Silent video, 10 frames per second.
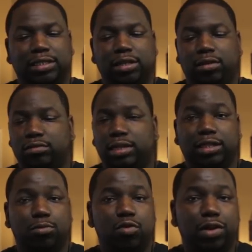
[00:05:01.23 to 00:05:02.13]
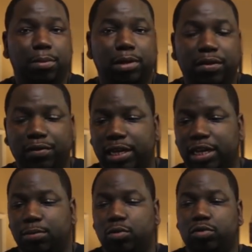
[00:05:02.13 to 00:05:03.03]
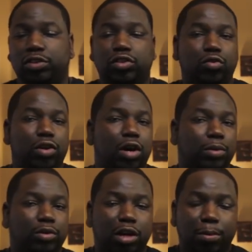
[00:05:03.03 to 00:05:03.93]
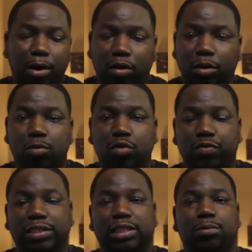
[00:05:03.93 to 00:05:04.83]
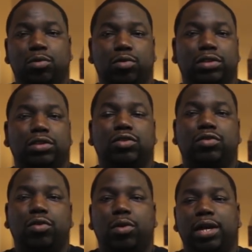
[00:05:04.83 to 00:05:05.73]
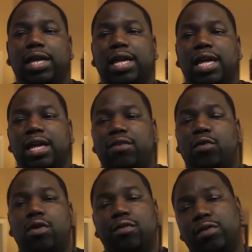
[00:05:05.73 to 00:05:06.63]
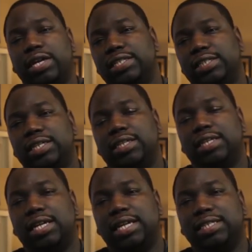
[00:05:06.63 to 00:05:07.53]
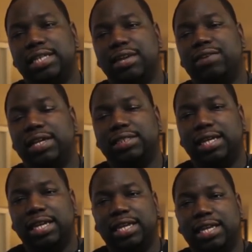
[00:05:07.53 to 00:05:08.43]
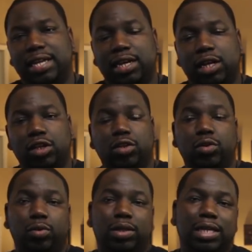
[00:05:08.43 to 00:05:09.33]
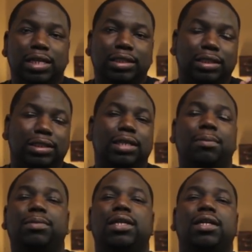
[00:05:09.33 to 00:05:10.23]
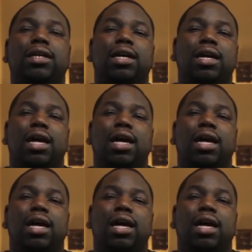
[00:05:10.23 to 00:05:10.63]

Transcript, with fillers: and, you know, you have the movie Oblivion, the moon is destroyed. I always talk about all the movies that the moon is destroyed for a reason. It's giving us a hint, a clue to something